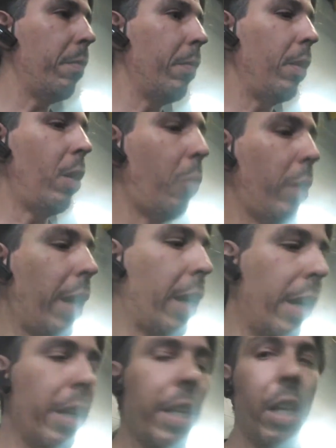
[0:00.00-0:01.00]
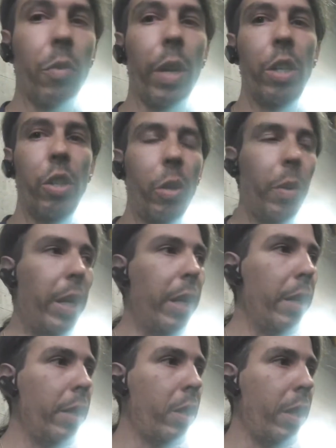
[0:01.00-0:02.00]
With that kind of gear ratio in
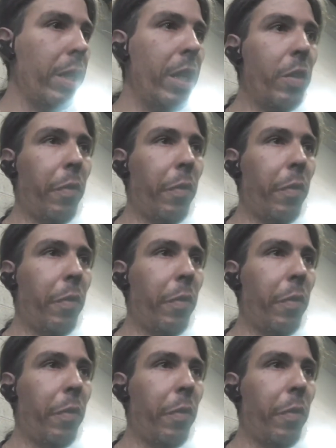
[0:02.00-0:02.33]
it, this thing needs a